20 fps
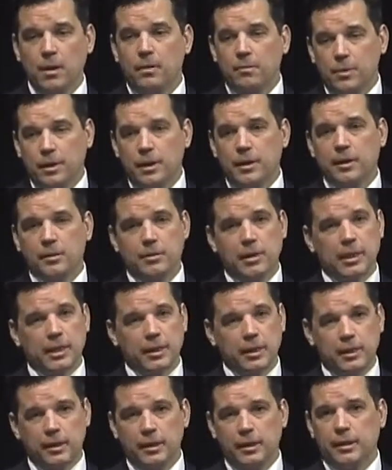but in some
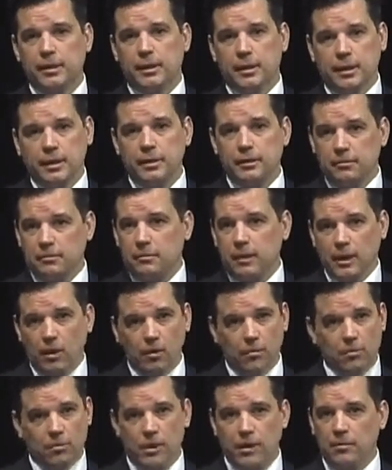cases it
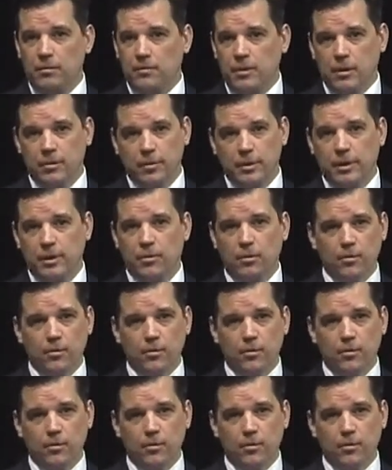may be